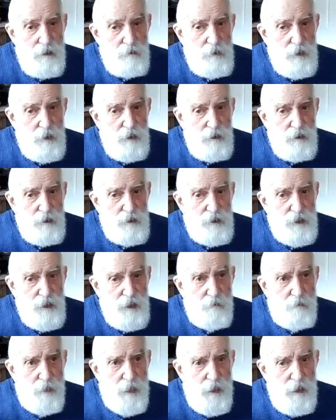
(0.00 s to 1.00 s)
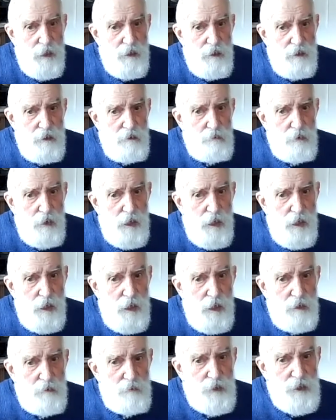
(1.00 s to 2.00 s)
Well, you see, why
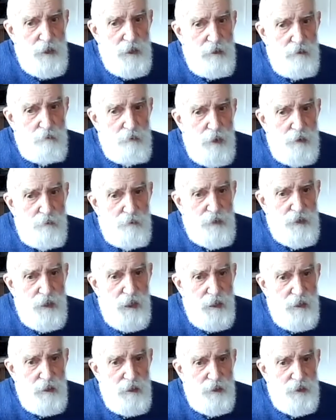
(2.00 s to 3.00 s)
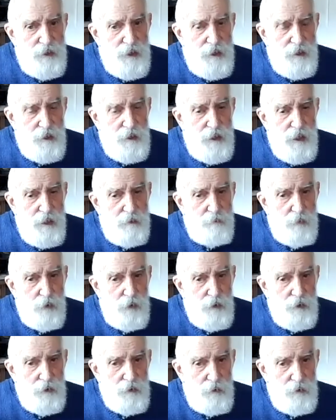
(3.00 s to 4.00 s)
was that considered
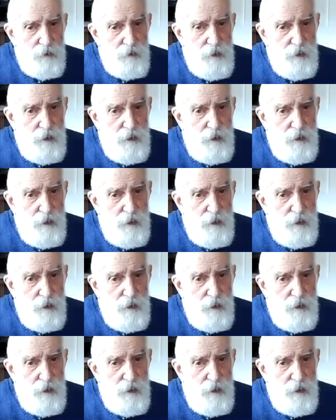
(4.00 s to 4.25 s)
immoral?